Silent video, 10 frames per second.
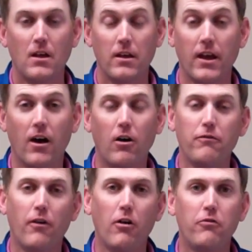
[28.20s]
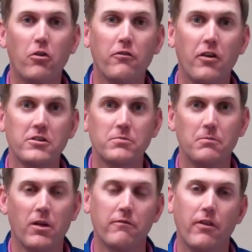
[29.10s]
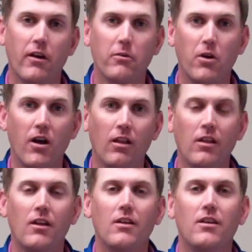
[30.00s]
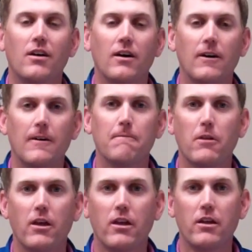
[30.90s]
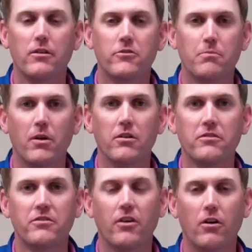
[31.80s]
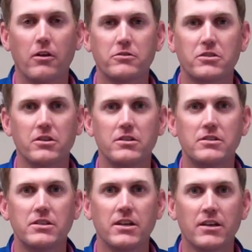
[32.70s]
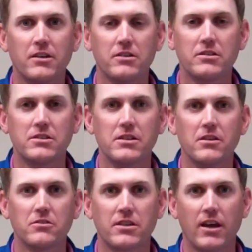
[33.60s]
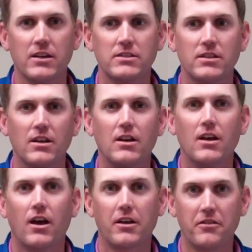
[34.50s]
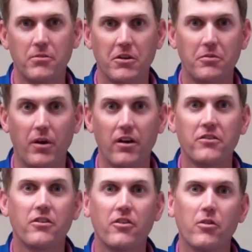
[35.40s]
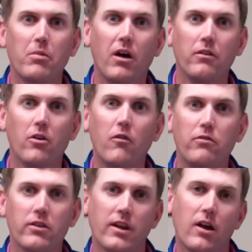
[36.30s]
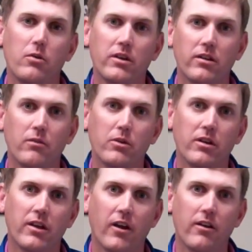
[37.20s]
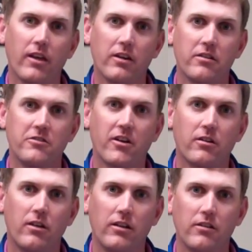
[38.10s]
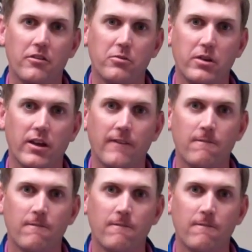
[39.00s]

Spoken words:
Yeah, all four freshmen played very well in spurts, so it's good to see those guys get some experience under their belt, and hopefully now we can carry that to Jekyll Island this weekend.